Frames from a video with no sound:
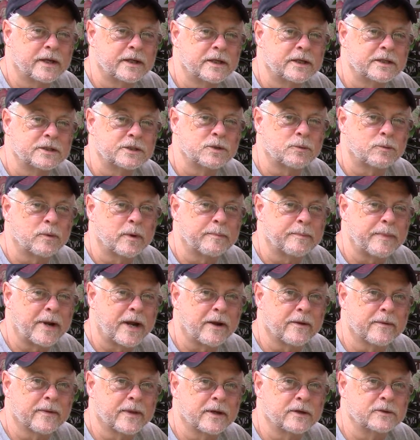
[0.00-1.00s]
to repair
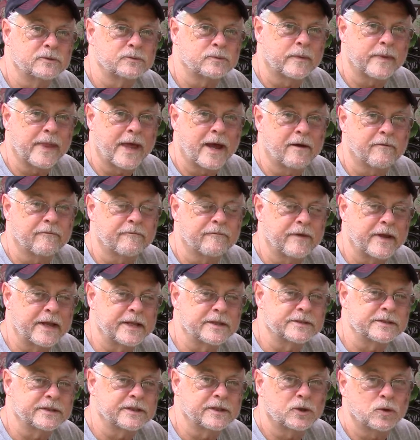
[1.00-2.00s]
those without
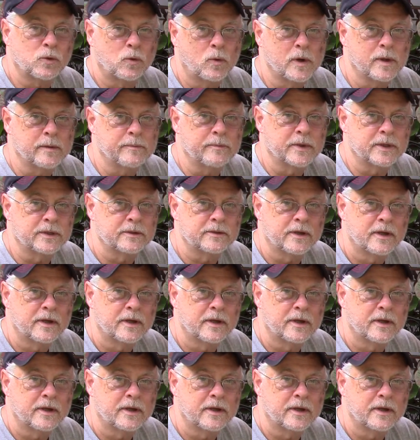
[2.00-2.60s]
fancy equipment.